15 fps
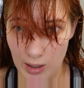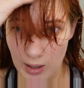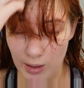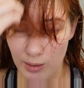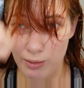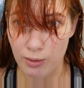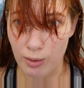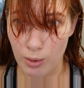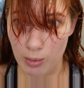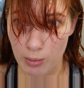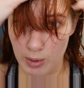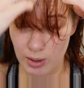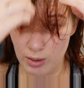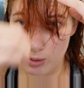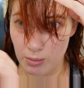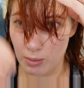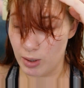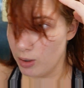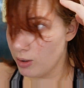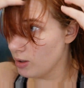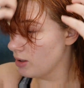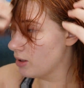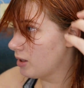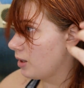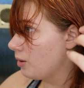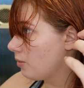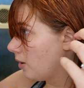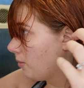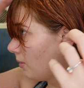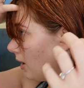hair forward where you can see
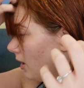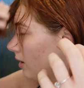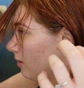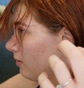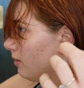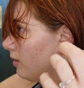where my